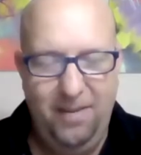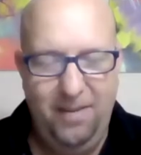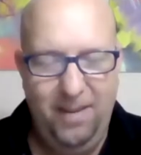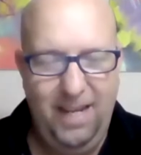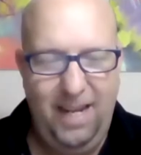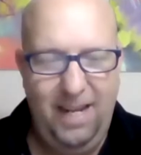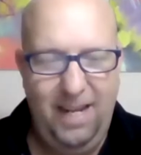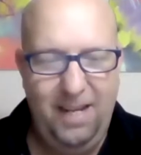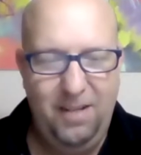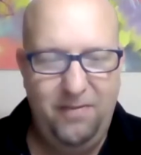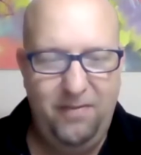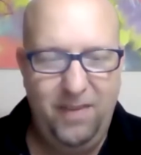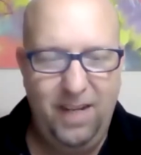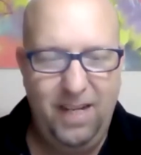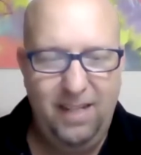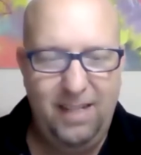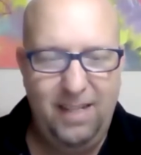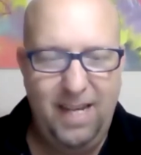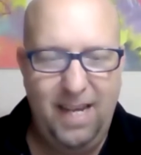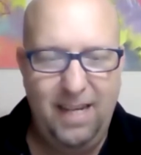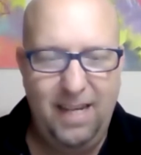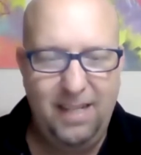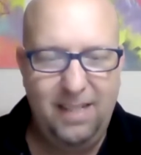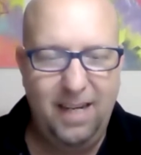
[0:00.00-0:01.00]
that is
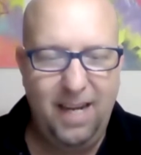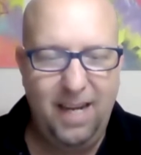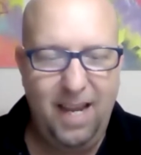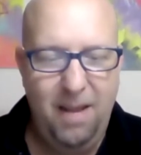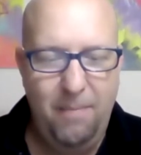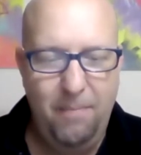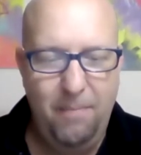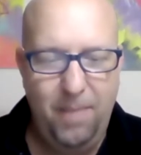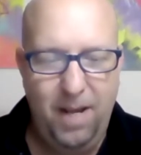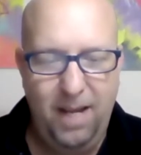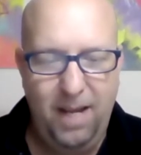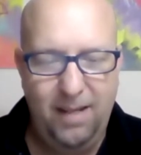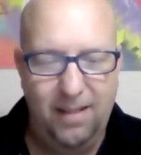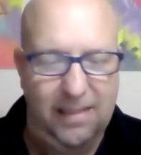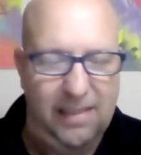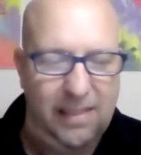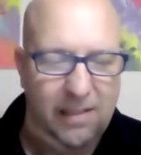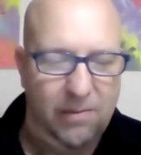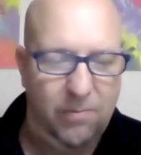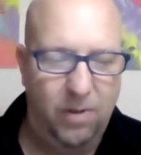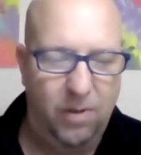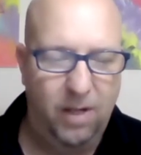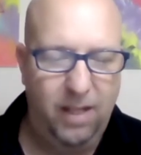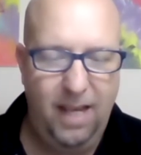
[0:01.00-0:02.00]
fantastic. And basically
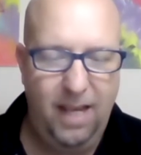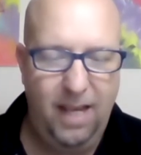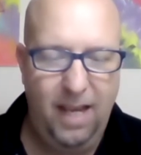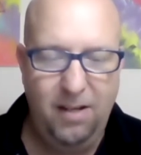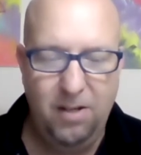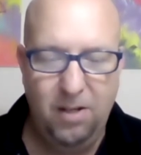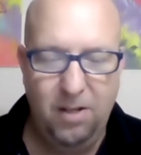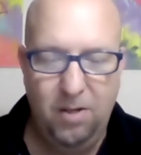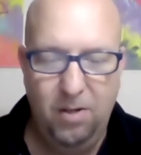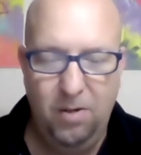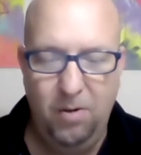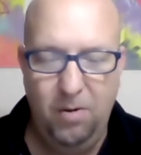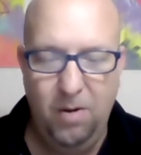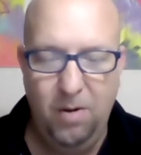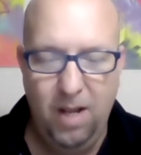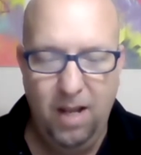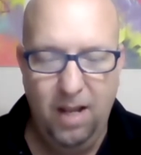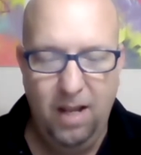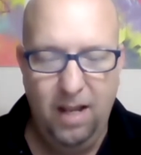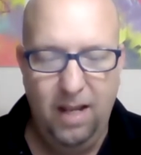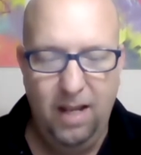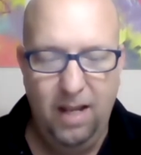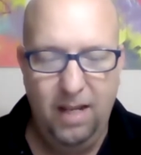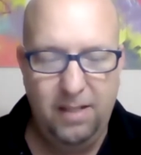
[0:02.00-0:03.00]
what they do
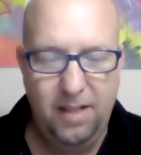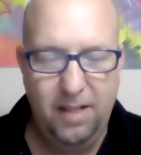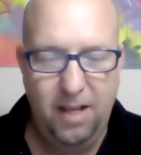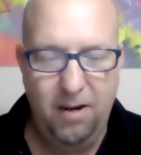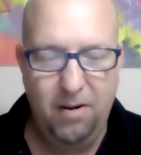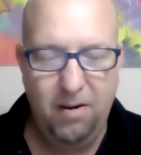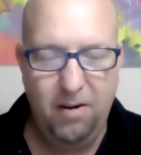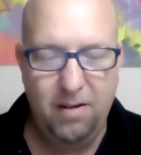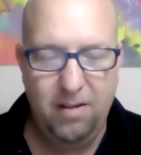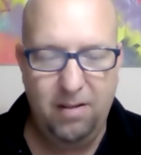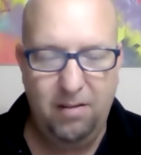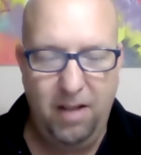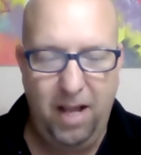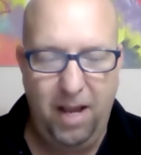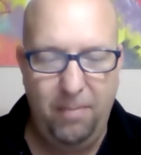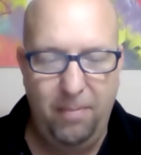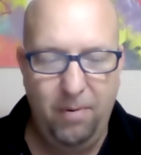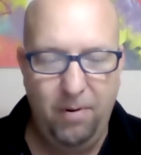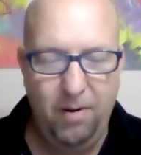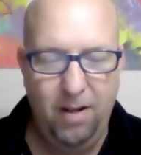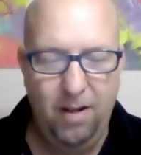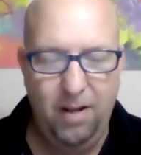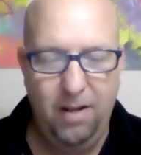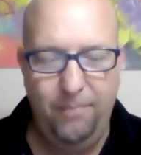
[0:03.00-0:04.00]
is they're a
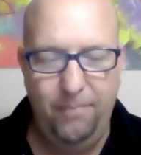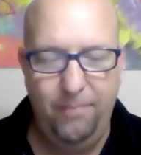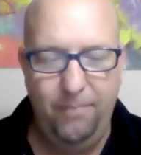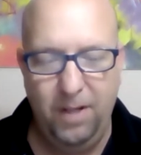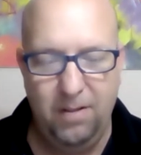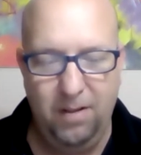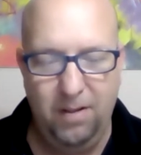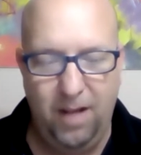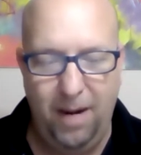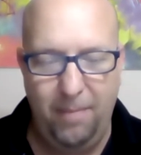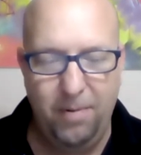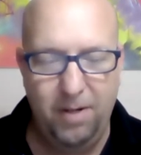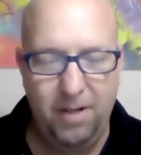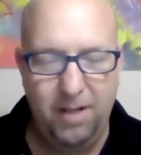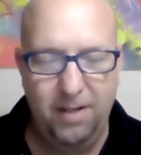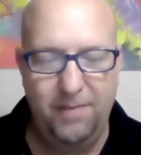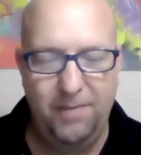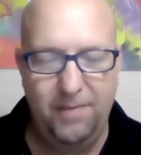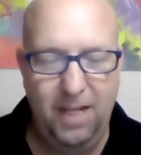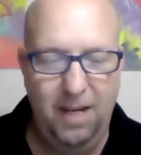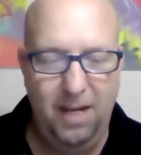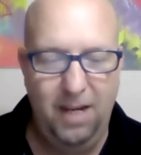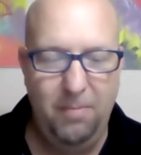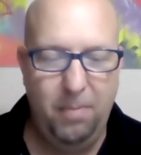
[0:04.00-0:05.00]
collaborative
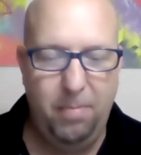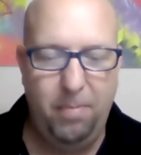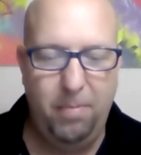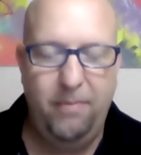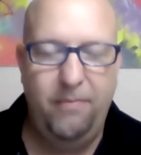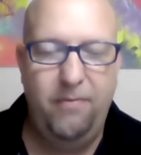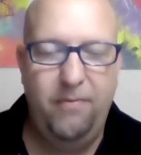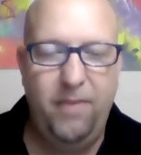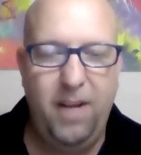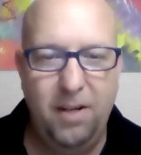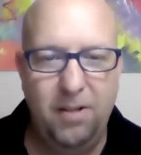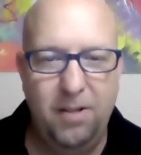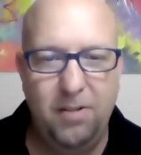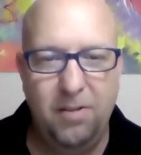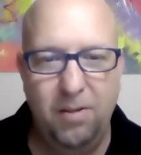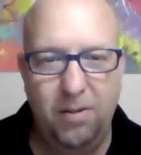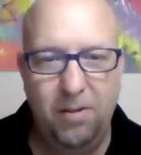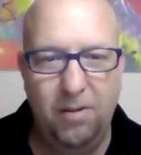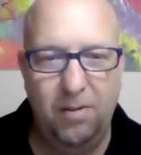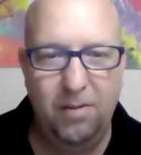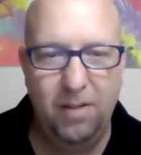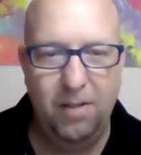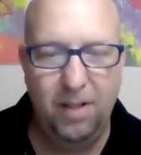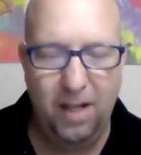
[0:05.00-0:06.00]
team of
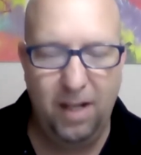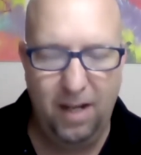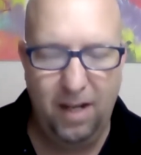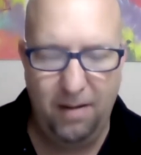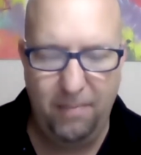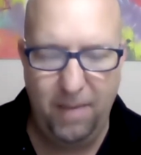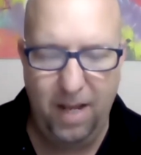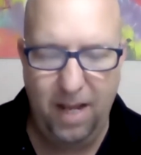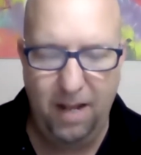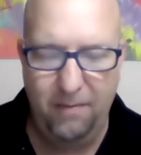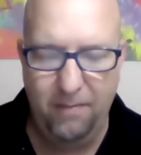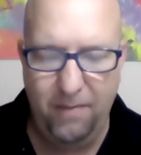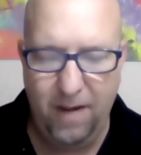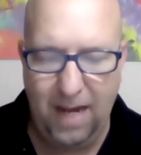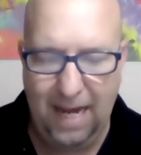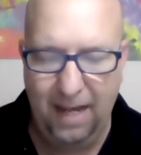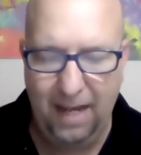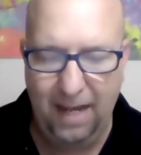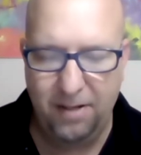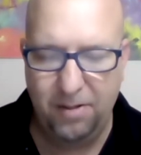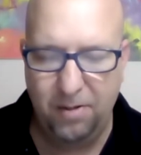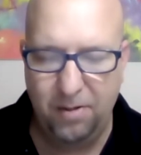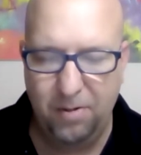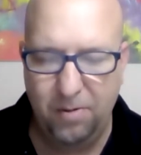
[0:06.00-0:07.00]
professional
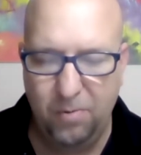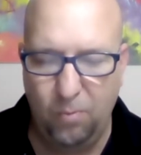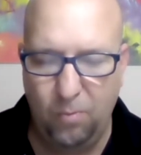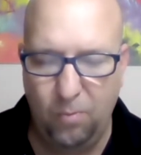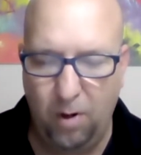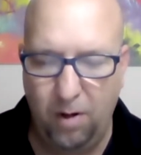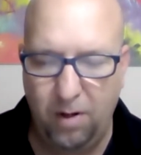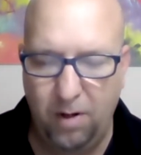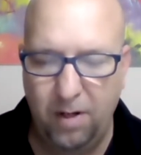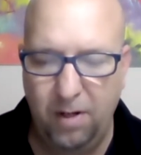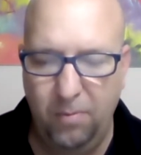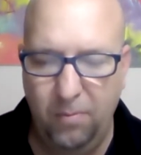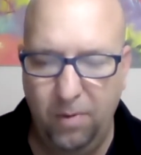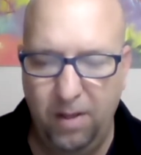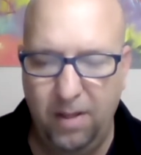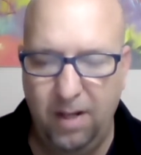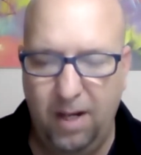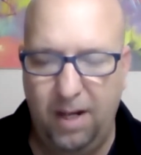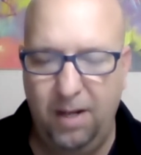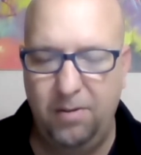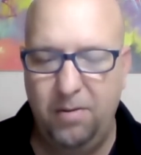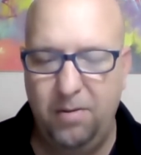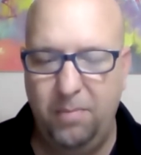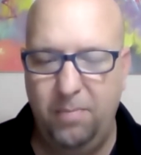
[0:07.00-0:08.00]
advisors working with
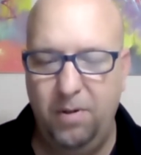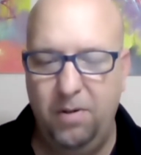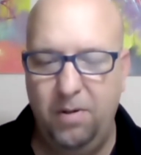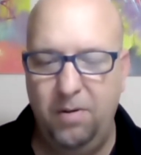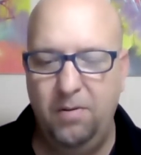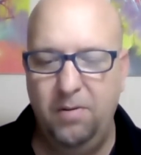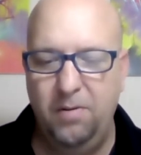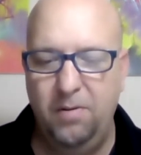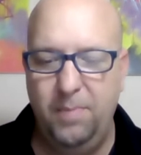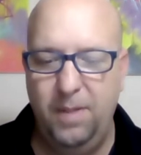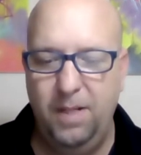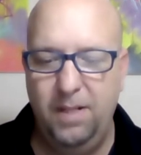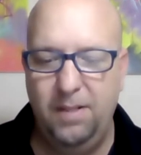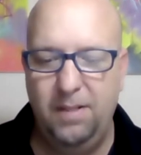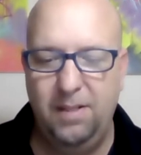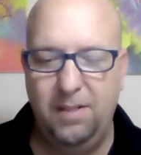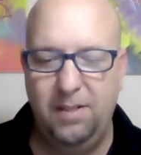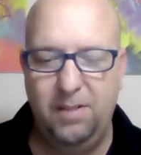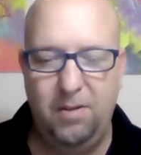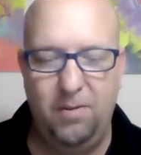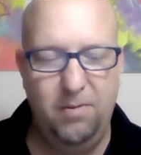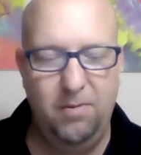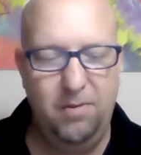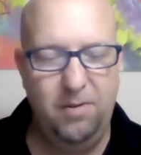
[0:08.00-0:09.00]
entrepreneurs,
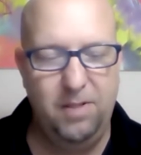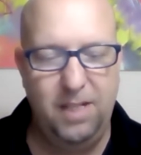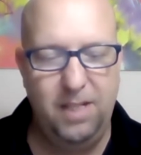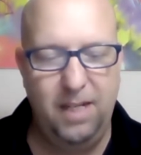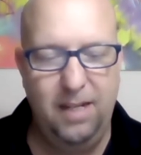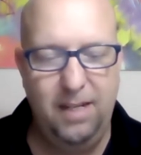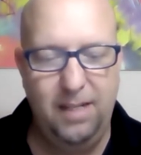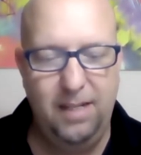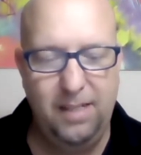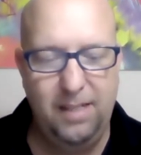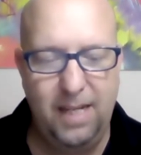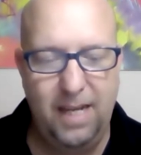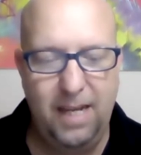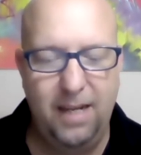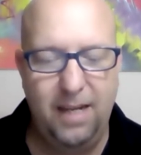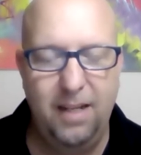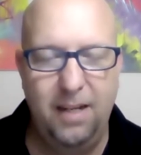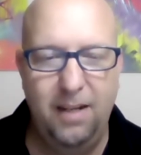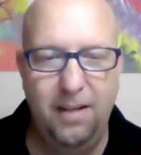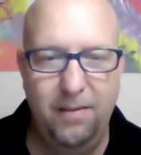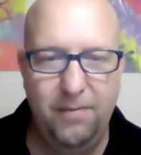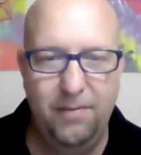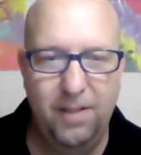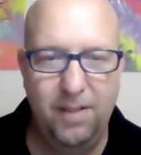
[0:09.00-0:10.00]
business owners, and
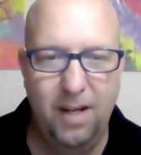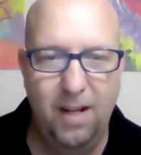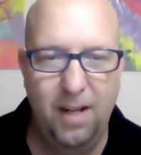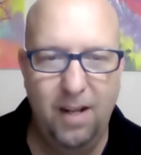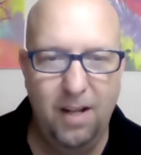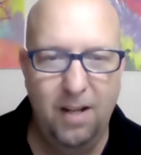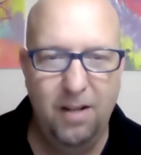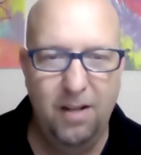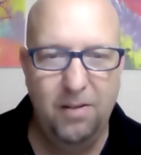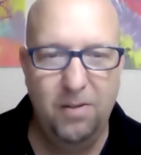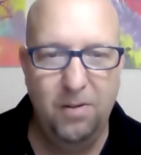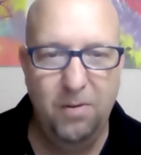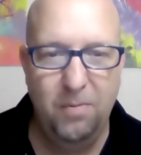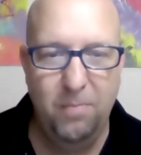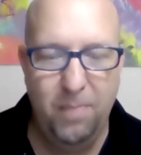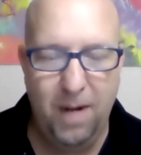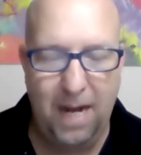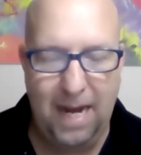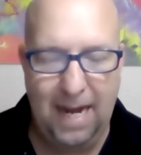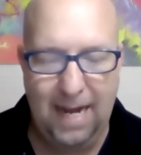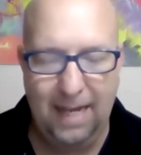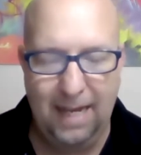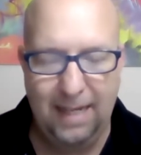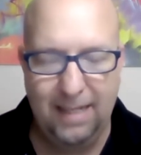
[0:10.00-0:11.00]
executives to
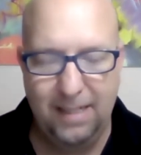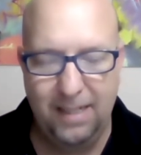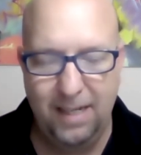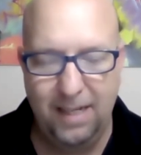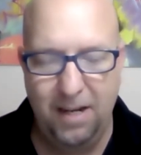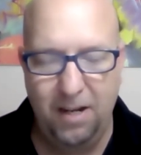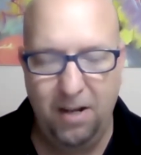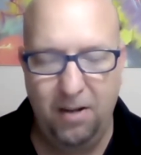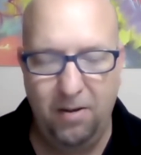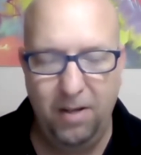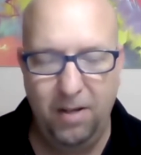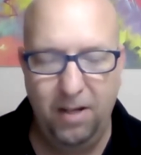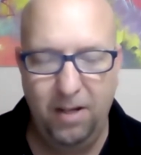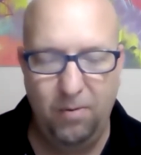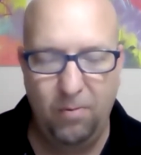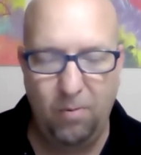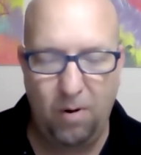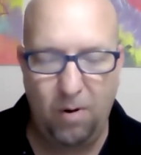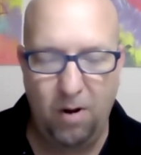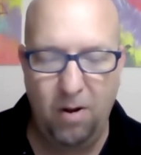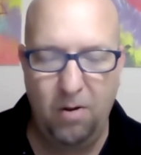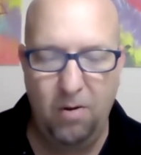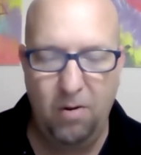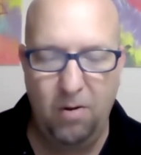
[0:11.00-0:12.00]
buy, sell, and
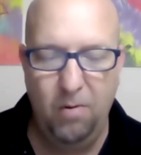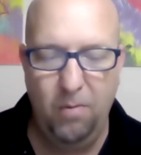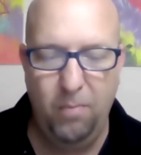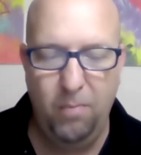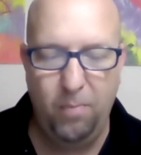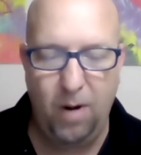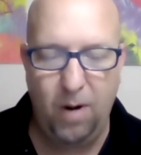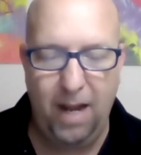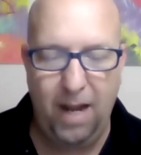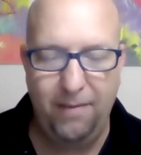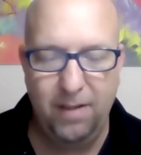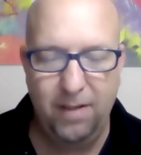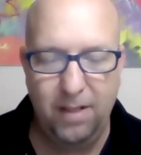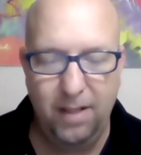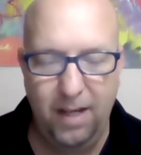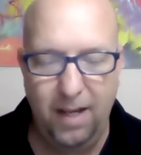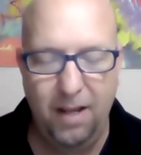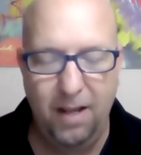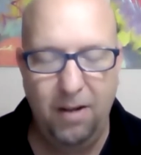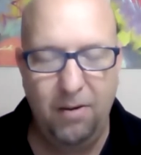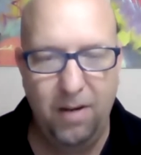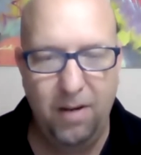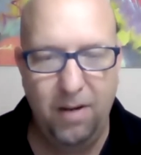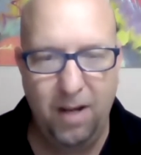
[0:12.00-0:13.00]
grow privately
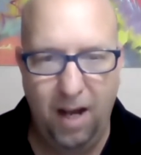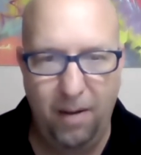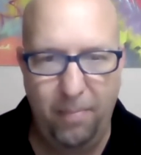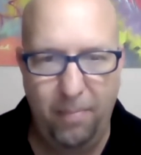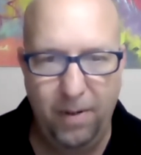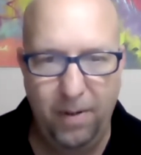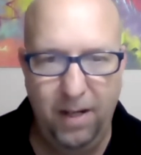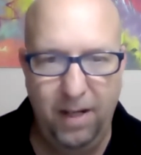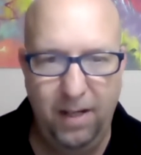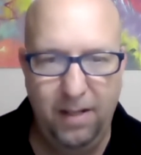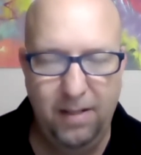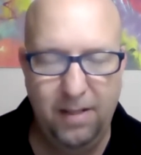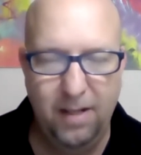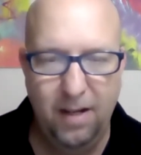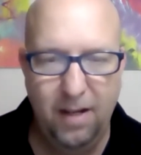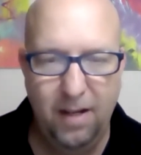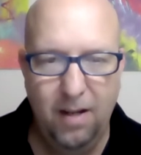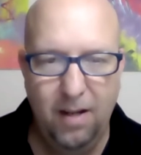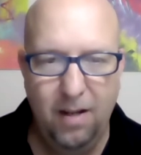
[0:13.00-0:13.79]
held companies